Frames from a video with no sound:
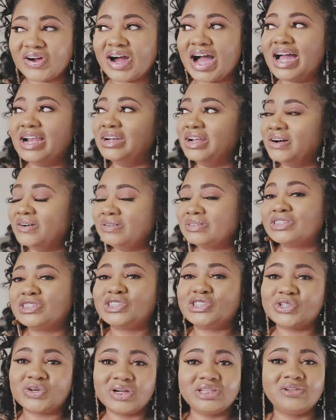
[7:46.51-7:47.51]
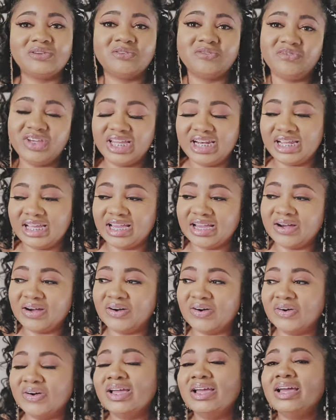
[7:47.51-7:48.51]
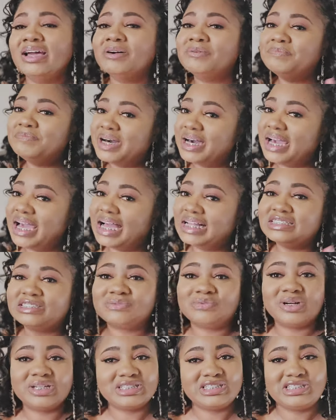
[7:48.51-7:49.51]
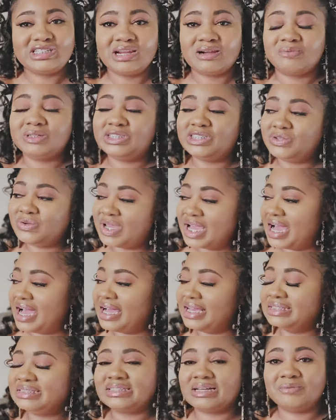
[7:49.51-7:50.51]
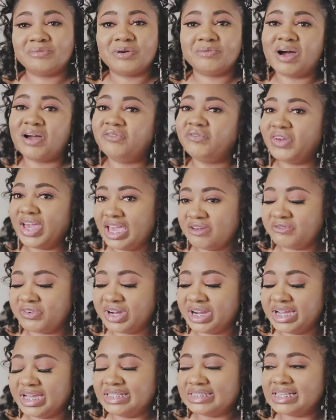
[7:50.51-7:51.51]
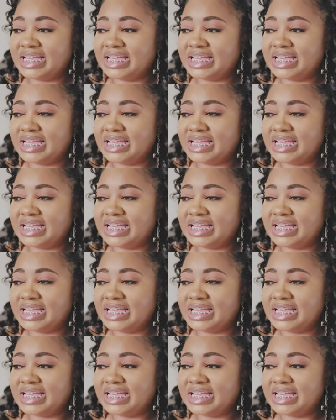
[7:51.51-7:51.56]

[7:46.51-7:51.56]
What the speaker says: I know it's a short little video, but I just wanted to share with you guys some of my favorites.